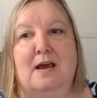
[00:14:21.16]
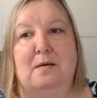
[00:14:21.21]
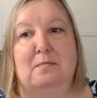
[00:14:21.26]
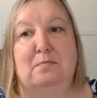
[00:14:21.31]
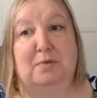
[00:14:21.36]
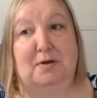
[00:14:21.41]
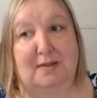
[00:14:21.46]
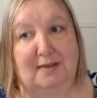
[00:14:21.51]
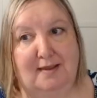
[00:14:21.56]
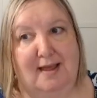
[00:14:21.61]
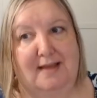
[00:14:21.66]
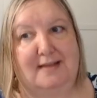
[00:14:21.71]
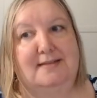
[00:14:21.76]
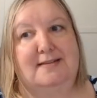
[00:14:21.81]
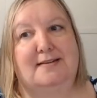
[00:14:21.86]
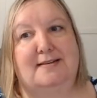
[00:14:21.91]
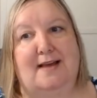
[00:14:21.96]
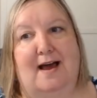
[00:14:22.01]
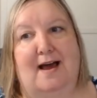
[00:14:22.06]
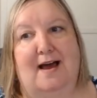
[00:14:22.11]
plus
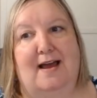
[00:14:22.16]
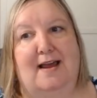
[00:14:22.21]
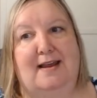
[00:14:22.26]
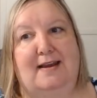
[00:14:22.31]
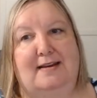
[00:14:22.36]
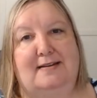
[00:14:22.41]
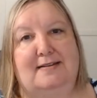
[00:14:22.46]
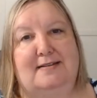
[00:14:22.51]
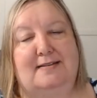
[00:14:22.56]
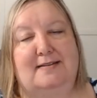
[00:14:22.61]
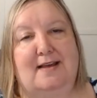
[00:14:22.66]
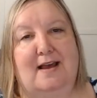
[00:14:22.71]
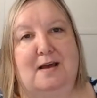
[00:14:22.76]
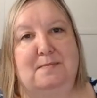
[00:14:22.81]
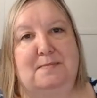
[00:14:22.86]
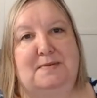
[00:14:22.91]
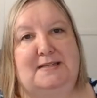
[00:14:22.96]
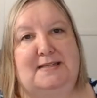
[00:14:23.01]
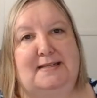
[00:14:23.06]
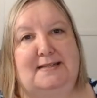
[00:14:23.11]
size.
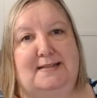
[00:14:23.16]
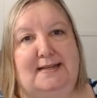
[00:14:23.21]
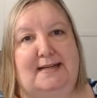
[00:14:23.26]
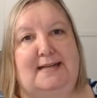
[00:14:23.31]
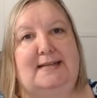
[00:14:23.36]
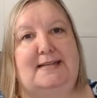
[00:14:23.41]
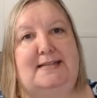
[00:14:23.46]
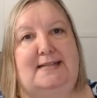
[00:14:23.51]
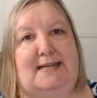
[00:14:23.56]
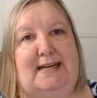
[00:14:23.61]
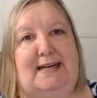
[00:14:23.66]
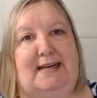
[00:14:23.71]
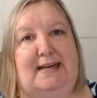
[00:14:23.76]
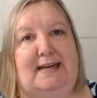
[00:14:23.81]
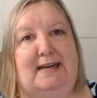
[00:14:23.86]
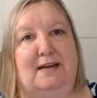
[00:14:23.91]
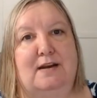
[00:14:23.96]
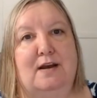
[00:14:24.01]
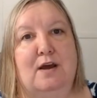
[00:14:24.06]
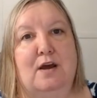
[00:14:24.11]
It's a
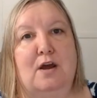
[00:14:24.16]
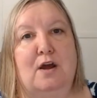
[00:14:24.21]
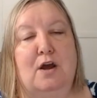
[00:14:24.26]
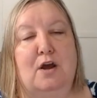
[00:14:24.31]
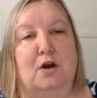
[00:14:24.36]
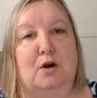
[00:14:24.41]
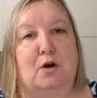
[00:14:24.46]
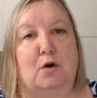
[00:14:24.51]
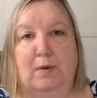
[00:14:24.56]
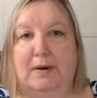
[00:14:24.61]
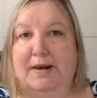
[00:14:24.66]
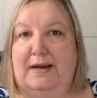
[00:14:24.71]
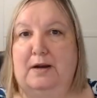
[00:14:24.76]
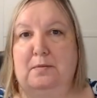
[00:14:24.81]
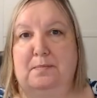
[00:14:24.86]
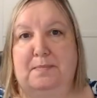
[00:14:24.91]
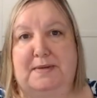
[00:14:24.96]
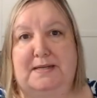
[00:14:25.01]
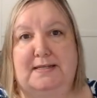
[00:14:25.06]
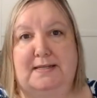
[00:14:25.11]
16 career
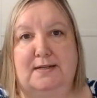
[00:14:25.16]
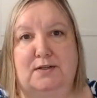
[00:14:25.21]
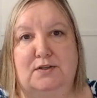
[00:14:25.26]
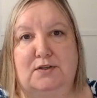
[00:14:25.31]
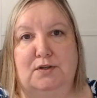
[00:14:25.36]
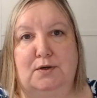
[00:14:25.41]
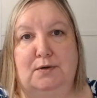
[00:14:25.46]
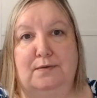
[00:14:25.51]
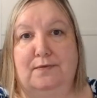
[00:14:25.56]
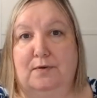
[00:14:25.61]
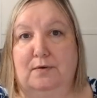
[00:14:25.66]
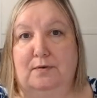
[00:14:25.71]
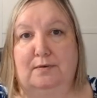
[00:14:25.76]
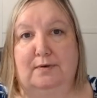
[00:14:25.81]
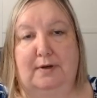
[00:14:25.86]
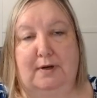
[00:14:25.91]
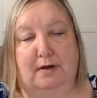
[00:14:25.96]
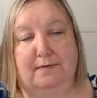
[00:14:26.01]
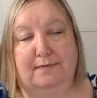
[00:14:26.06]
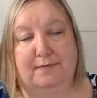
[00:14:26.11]
business suit
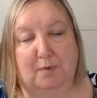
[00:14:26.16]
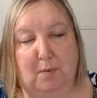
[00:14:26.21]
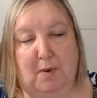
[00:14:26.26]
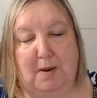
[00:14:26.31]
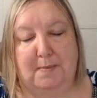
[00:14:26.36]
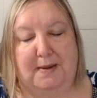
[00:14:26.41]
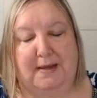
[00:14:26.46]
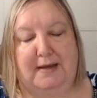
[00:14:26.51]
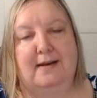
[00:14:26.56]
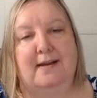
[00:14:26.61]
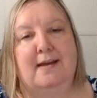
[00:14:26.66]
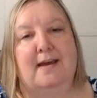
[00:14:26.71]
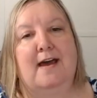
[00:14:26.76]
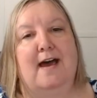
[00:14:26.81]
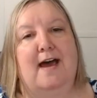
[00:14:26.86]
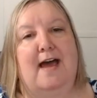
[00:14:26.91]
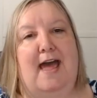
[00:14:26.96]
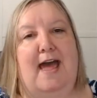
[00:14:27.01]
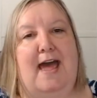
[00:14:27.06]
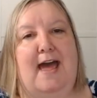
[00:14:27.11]
for women,
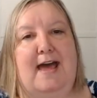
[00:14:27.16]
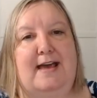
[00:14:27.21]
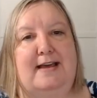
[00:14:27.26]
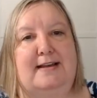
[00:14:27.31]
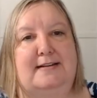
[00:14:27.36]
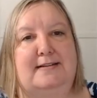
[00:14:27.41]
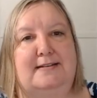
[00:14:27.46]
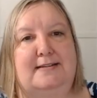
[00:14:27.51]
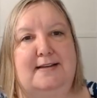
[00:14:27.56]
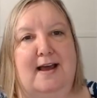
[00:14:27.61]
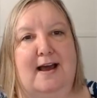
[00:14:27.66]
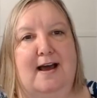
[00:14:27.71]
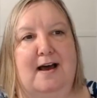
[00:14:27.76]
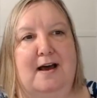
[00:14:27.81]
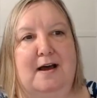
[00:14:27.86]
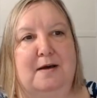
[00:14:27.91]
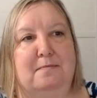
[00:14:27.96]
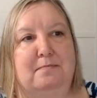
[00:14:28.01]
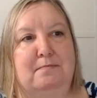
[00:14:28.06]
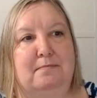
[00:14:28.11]
and
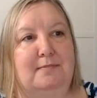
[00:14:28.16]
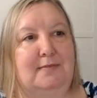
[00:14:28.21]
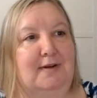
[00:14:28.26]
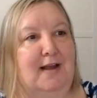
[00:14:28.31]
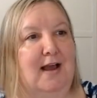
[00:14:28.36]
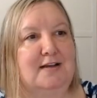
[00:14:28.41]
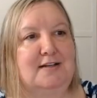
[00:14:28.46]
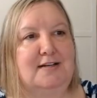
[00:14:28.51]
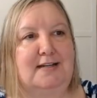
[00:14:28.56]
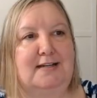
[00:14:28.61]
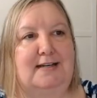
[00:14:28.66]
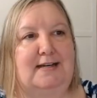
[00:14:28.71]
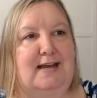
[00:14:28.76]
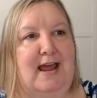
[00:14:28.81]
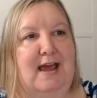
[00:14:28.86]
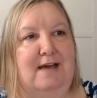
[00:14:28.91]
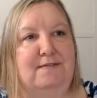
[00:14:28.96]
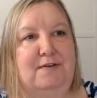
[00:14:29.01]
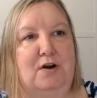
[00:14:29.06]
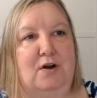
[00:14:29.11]
gosh, I didn't
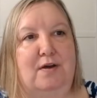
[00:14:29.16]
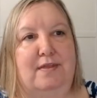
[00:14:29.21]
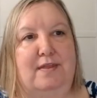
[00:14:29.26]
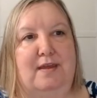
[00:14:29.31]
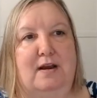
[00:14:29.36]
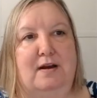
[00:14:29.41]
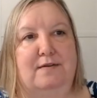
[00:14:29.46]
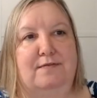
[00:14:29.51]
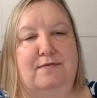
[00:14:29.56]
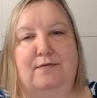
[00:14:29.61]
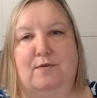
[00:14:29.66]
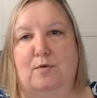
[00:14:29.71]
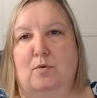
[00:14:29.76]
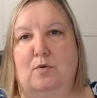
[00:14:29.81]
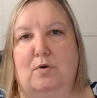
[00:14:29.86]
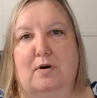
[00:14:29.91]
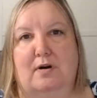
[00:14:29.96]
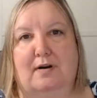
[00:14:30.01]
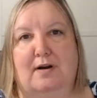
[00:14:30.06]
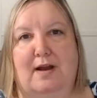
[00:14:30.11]
have it on there
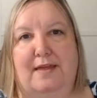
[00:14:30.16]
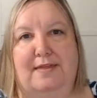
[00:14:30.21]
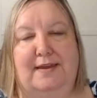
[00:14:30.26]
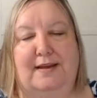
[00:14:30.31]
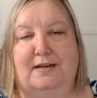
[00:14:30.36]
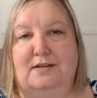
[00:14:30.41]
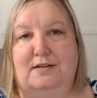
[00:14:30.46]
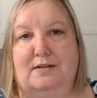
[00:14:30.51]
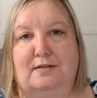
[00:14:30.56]
for I think